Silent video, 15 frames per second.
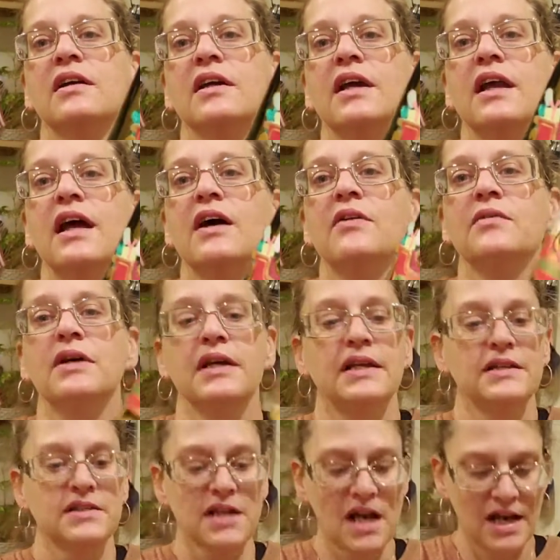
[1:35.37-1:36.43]
you know, and
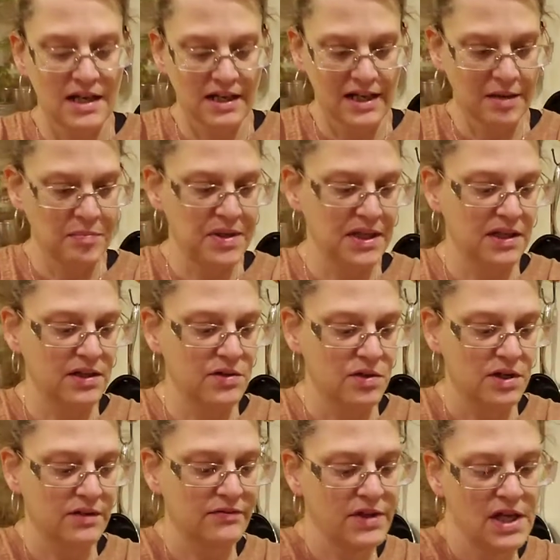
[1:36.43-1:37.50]
it's kind of like peeling
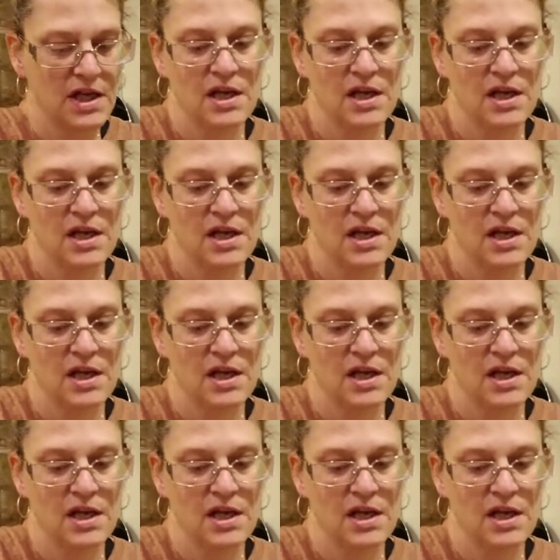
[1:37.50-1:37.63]
off.